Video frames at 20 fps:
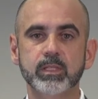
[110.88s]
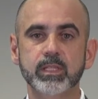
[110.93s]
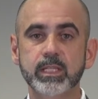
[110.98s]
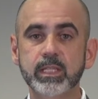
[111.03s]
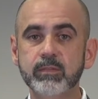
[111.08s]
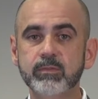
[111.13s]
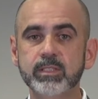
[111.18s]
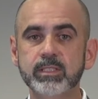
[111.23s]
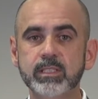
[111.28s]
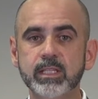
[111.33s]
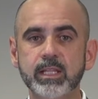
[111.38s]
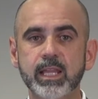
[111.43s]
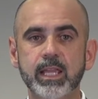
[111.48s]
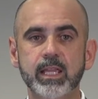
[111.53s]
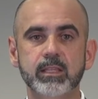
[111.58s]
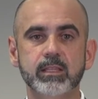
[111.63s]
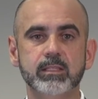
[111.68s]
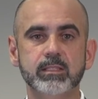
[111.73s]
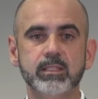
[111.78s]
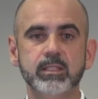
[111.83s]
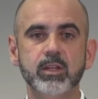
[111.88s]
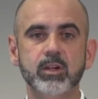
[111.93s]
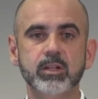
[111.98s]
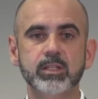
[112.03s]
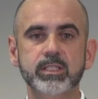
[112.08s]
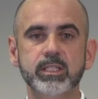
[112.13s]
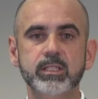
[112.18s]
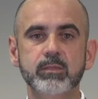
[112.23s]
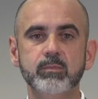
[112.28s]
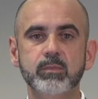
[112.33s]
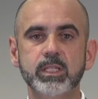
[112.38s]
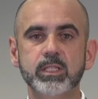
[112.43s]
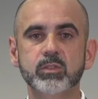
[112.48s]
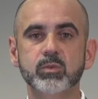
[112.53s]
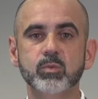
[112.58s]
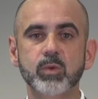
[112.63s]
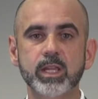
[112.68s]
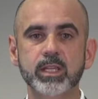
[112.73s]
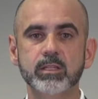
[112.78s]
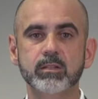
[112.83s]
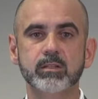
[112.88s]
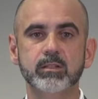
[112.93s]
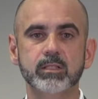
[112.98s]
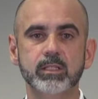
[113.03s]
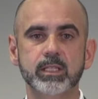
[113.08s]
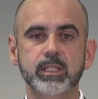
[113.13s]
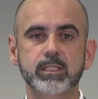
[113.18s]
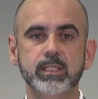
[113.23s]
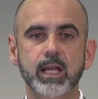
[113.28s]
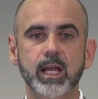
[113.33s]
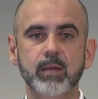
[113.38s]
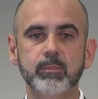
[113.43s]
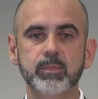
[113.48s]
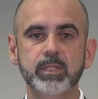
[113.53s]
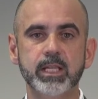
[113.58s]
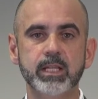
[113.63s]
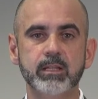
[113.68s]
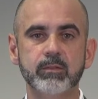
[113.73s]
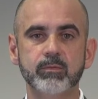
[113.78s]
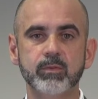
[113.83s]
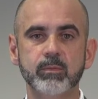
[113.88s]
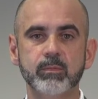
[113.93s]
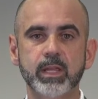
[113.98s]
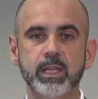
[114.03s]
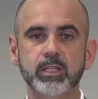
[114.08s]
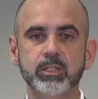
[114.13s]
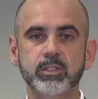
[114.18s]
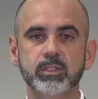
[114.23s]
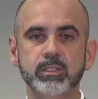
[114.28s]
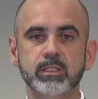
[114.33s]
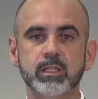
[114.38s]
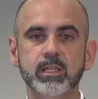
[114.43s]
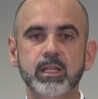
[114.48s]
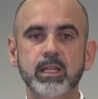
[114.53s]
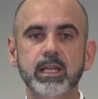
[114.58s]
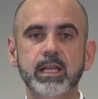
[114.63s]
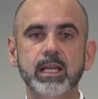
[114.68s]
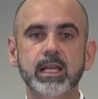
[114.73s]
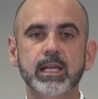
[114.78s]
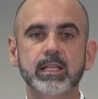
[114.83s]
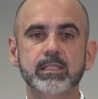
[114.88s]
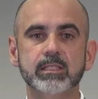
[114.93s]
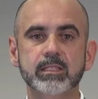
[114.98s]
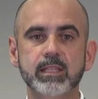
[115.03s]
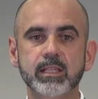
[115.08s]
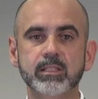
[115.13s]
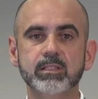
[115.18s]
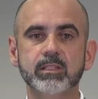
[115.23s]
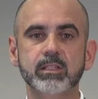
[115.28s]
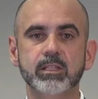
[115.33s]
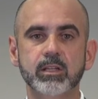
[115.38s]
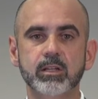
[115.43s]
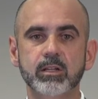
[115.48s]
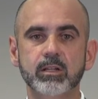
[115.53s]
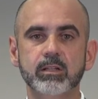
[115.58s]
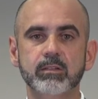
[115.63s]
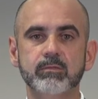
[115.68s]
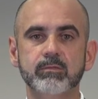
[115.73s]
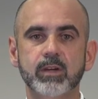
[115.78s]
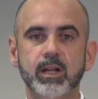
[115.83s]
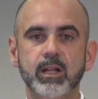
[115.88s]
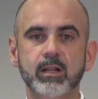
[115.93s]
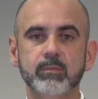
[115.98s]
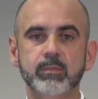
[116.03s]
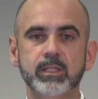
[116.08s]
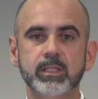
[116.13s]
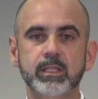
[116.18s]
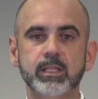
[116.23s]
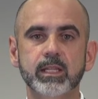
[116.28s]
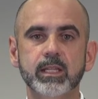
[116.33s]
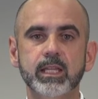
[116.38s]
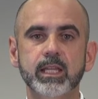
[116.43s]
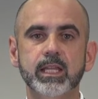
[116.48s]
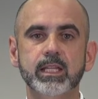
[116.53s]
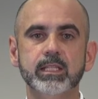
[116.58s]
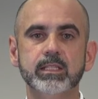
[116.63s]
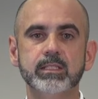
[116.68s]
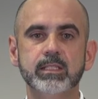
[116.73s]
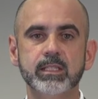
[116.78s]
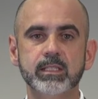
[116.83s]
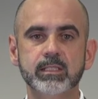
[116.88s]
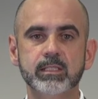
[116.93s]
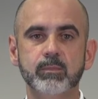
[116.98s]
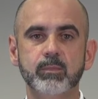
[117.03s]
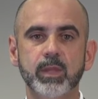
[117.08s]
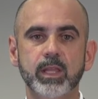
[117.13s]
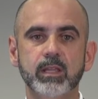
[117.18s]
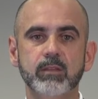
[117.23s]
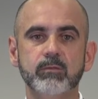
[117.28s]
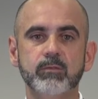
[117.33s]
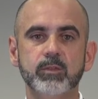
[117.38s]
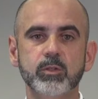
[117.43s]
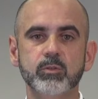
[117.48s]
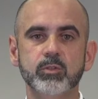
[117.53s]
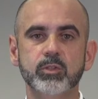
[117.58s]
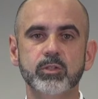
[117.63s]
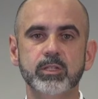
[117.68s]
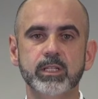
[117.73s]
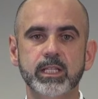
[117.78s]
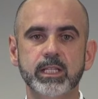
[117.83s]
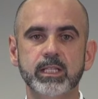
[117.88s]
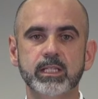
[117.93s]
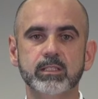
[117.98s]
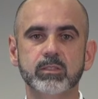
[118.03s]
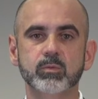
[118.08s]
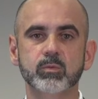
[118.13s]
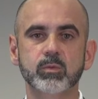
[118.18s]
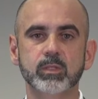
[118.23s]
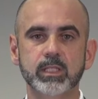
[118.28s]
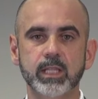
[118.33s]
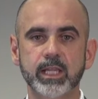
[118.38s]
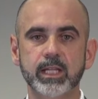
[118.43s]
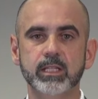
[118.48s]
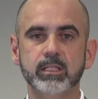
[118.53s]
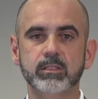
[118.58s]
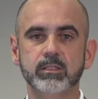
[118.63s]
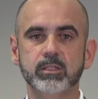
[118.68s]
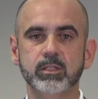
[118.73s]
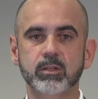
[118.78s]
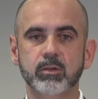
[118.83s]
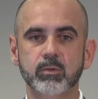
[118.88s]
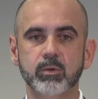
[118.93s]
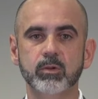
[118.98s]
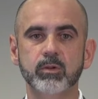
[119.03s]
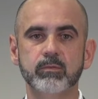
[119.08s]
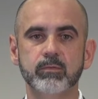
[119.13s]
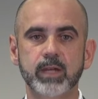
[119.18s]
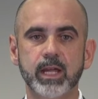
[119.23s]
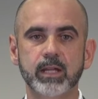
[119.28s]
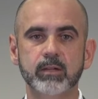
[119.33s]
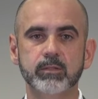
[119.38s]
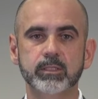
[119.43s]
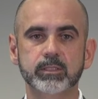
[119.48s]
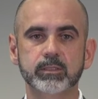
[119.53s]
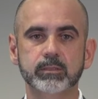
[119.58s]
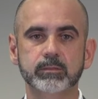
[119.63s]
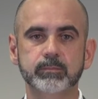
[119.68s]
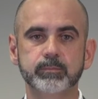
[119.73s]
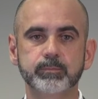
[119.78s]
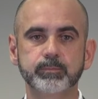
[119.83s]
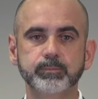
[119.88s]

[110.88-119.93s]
Even today, the CRT meets regularly to update information, assess the current environment, and anticipate future needs related to coronavirus.